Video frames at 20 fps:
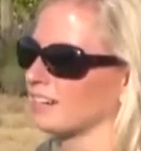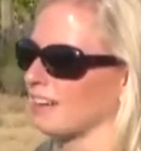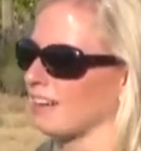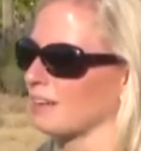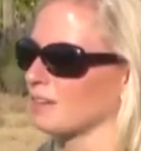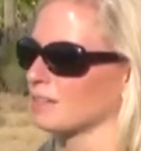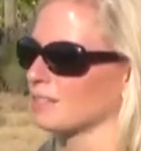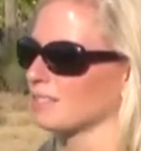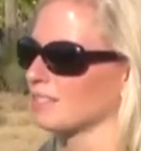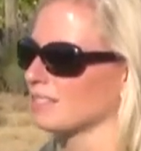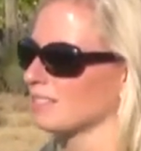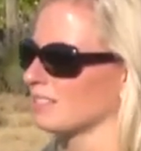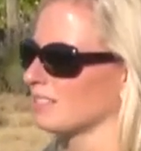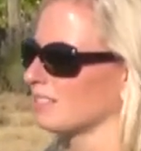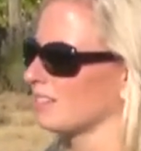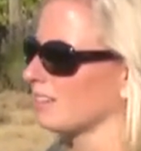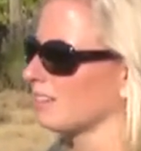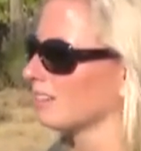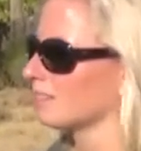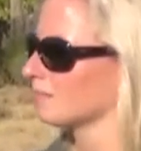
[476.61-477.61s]
How is this?
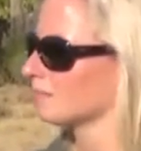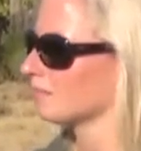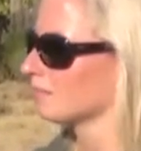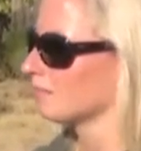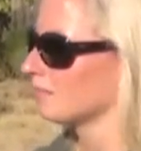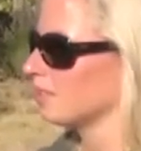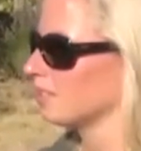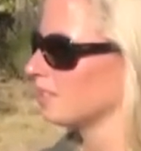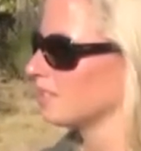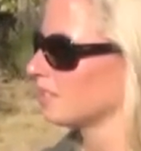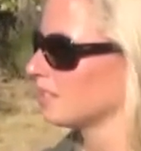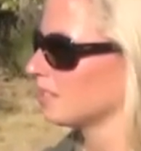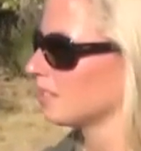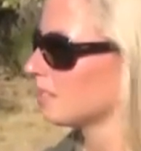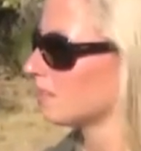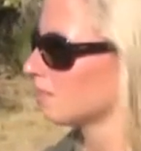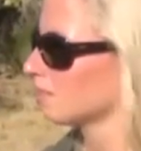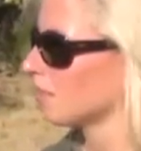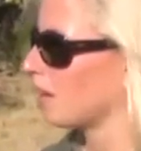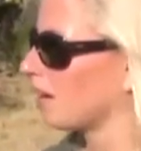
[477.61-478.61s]
Uh, is this
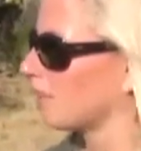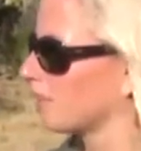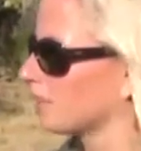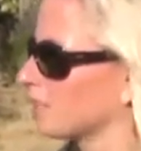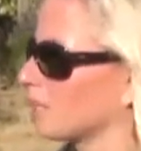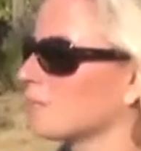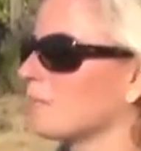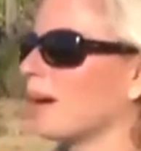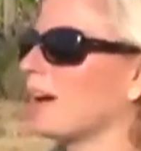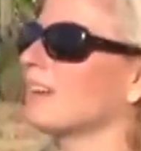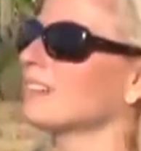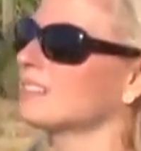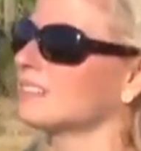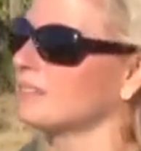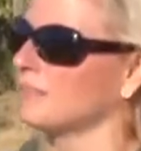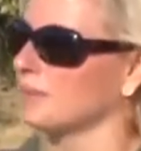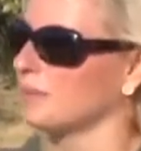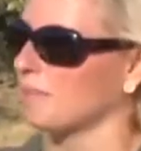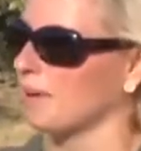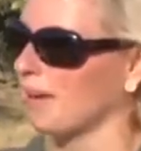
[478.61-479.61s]
a obviously a
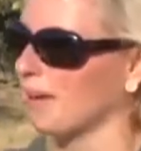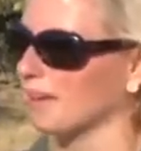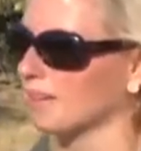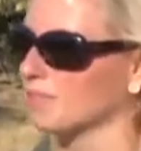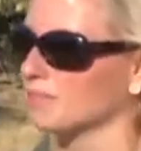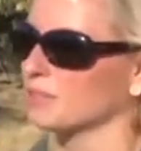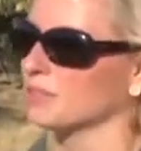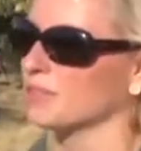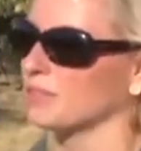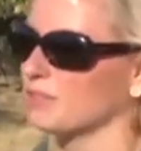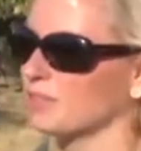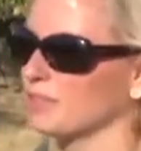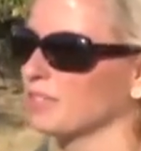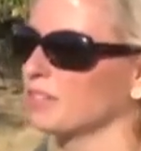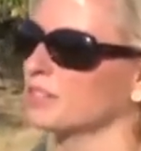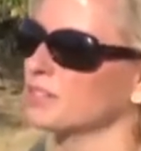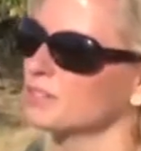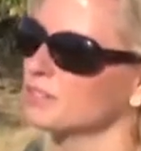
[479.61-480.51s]
positive impact? Sure.